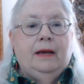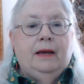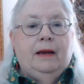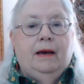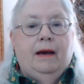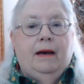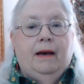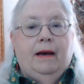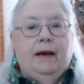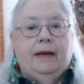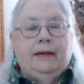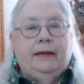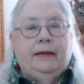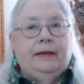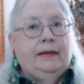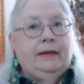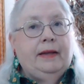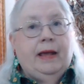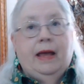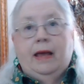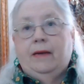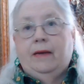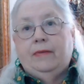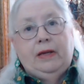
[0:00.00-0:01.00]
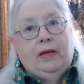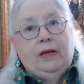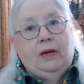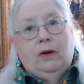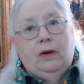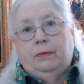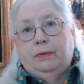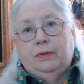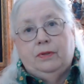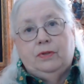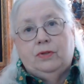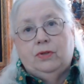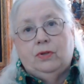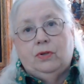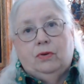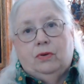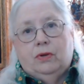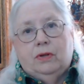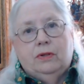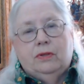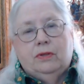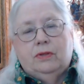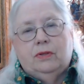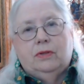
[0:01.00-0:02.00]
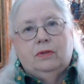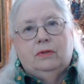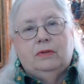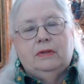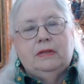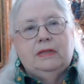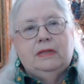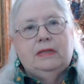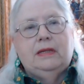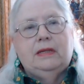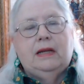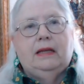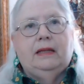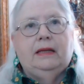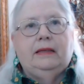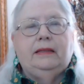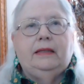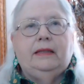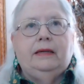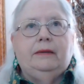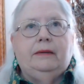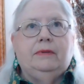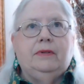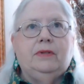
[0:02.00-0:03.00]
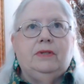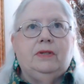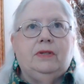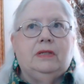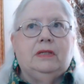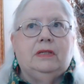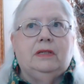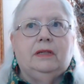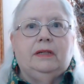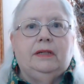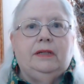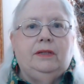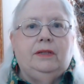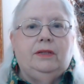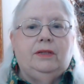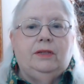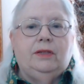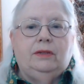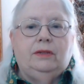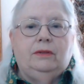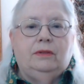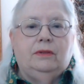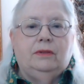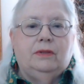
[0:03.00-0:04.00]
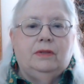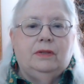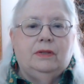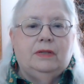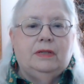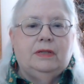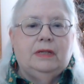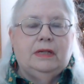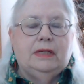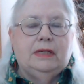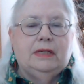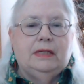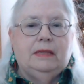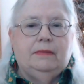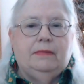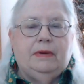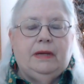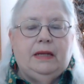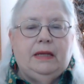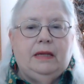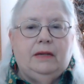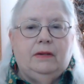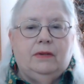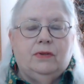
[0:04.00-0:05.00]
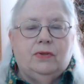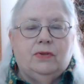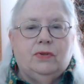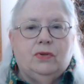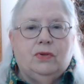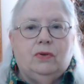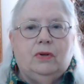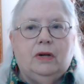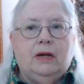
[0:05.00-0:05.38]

didn't have any open stores, so it's not like they were just looking to stick somebody in a store.